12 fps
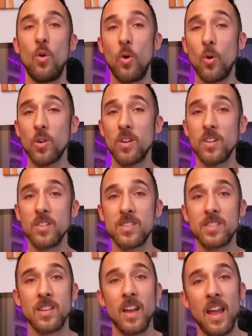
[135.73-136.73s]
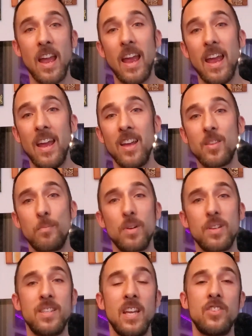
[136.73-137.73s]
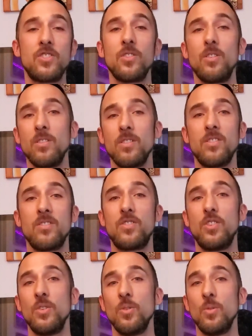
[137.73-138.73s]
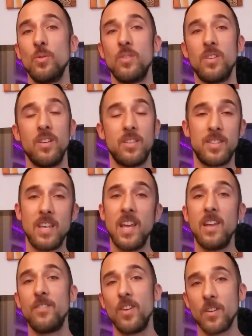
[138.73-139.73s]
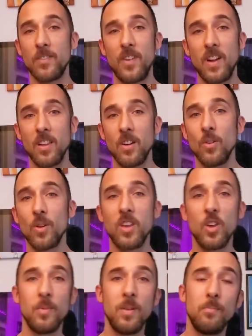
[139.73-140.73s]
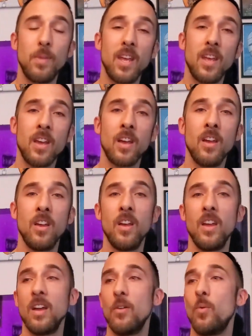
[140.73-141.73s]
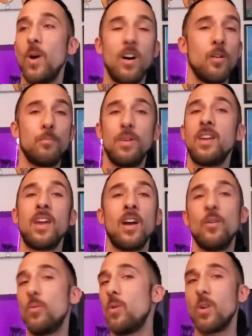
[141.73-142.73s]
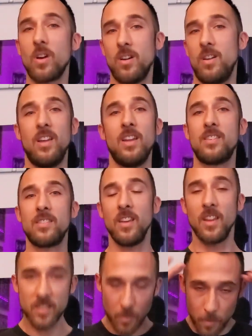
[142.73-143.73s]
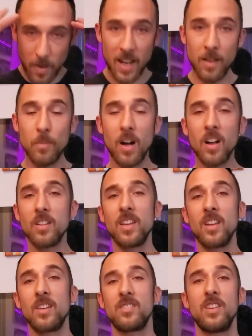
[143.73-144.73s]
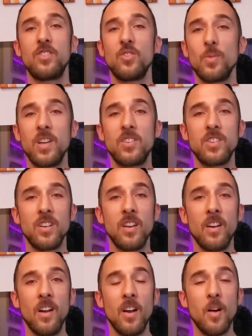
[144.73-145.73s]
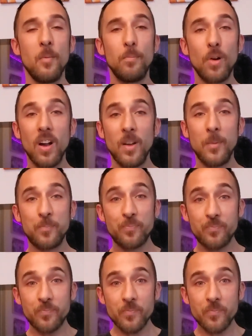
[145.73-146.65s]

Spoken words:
the horrors and the potential to save your fellow human being while being at war. It's a mind-boggling situation. But